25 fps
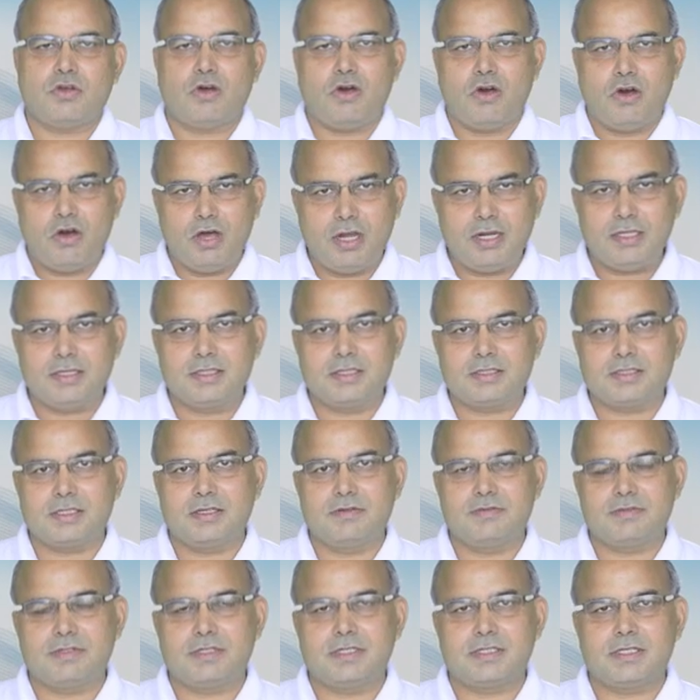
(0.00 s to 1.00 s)
So all other
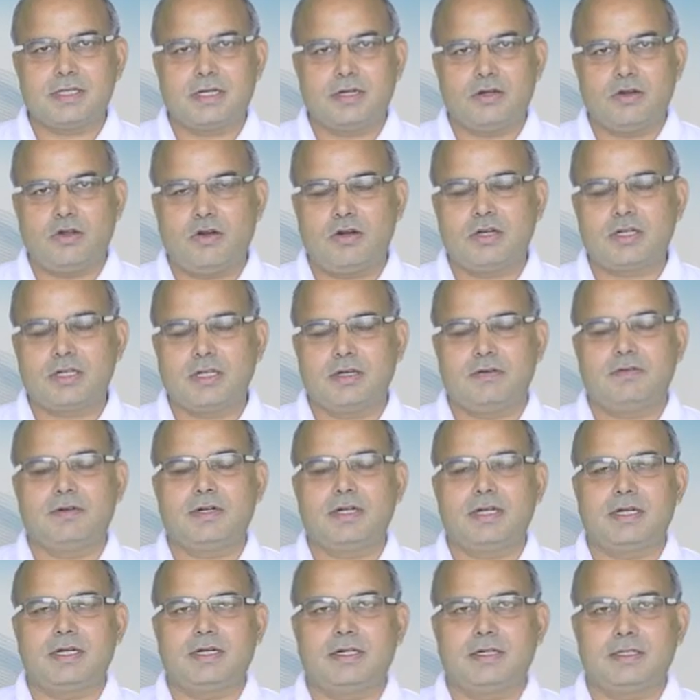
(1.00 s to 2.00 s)
services are not
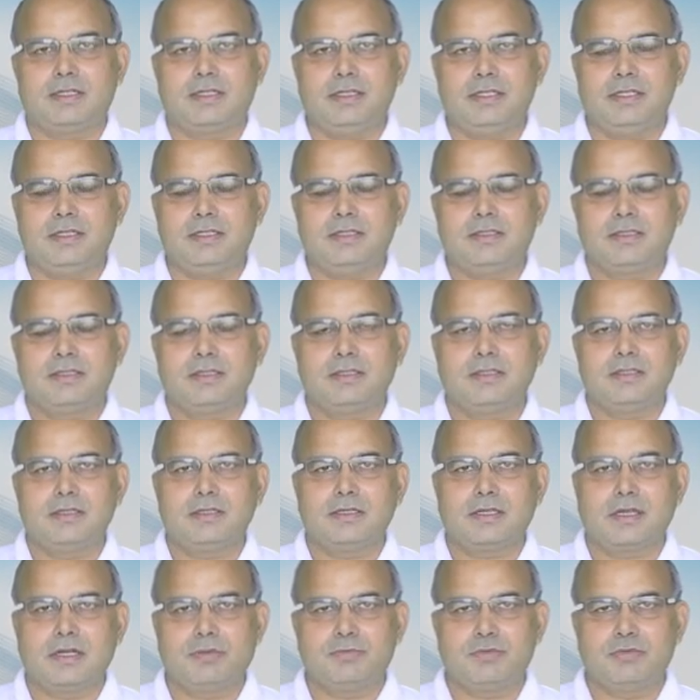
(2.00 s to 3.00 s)
covered under the
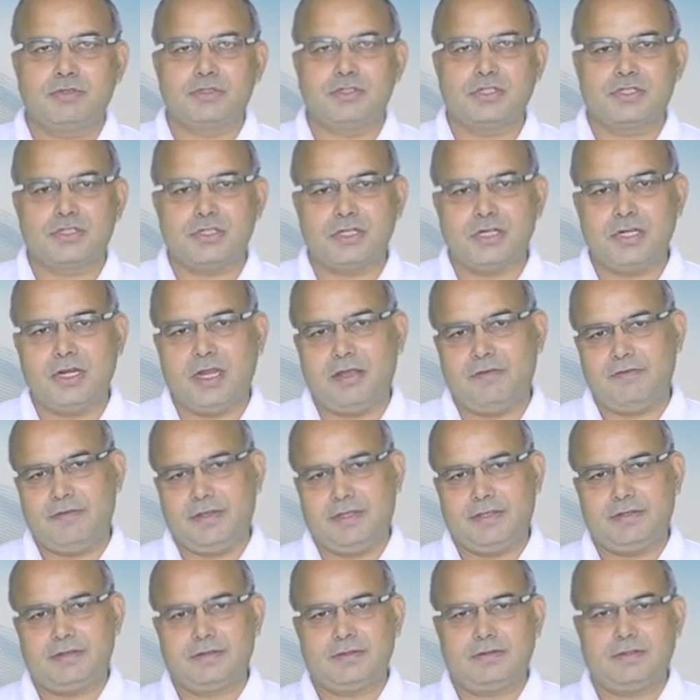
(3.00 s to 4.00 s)
composition
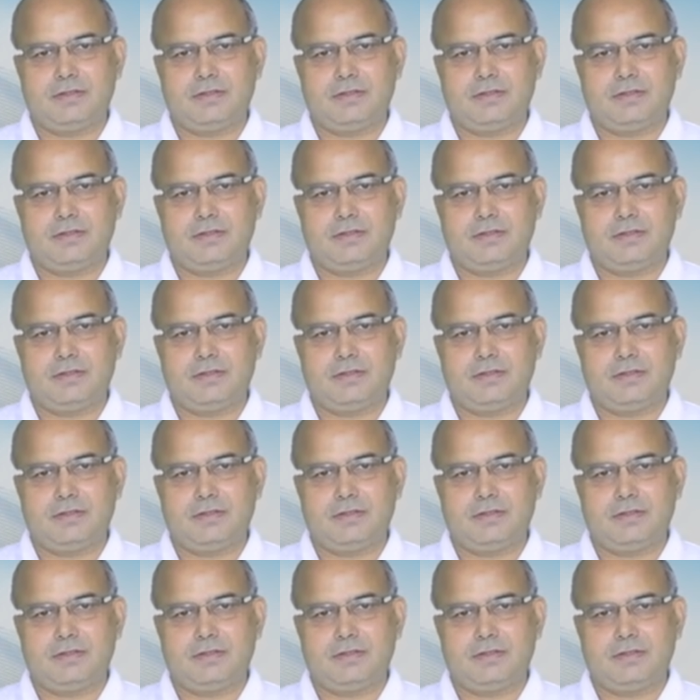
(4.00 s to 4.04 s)
levy.